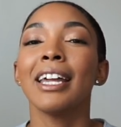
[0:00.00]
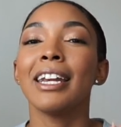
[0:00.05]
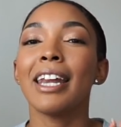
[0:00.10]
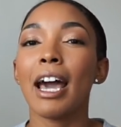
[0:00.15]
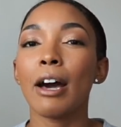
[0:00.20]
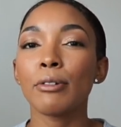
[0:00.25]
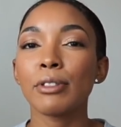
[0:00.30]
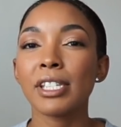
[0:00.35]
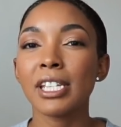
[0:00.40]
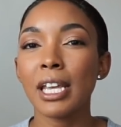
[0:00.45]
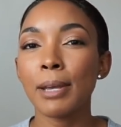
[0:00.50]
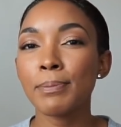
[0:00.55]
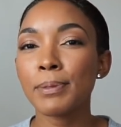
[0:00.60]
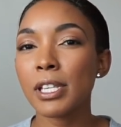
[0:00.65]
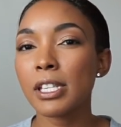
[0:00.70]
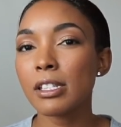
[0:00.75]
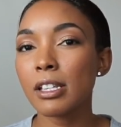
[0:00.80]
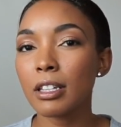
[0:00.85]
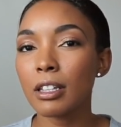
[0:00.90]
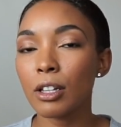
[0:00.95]
Now,
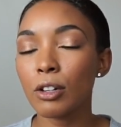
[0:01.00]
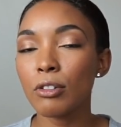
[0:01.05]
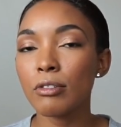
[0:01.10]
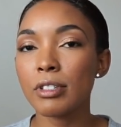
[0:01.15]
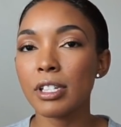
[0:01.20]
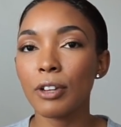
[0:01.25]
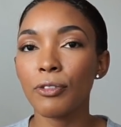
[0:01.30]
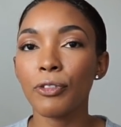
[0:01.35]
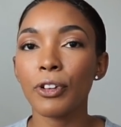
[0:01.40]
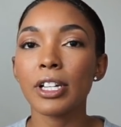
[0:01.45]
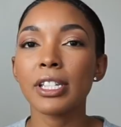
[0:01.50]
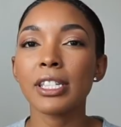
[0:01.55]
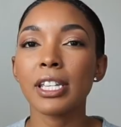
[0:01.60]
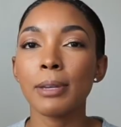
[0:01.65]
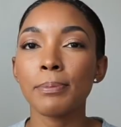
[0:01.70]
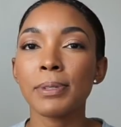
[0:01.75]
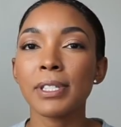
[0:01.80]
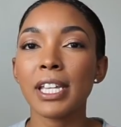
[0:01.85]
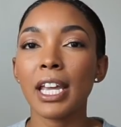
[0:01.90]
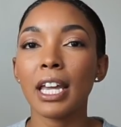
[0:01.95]
tips is a little different.
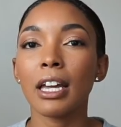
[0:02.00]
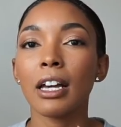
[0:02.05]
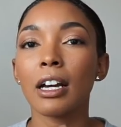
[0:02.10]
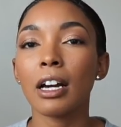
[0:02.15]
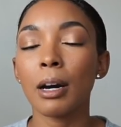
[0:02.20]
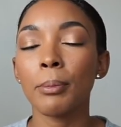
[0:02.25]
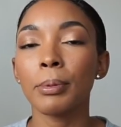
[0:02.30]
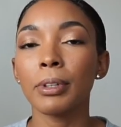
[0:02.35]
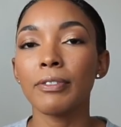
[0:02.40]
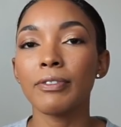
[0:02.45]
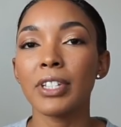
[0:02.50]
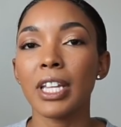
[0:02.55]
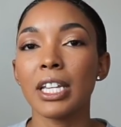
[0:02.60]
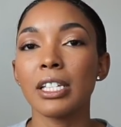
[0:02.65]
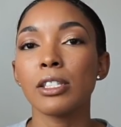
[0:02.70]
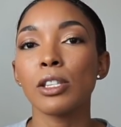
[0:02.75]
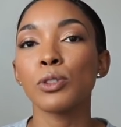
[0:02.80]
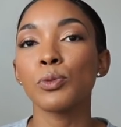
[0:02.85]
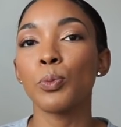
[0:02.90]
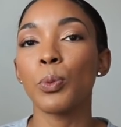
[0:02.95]
Tips take a couple of
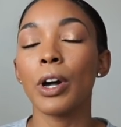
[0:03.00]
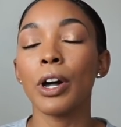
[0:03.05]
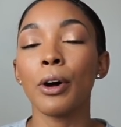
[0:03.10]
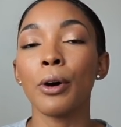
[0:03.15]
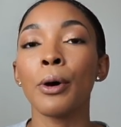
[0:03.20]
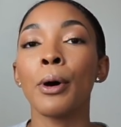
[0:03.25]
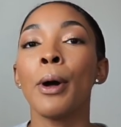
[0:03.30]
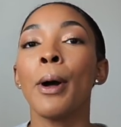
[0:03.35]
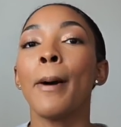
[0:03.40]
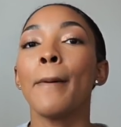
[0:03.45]
days as well,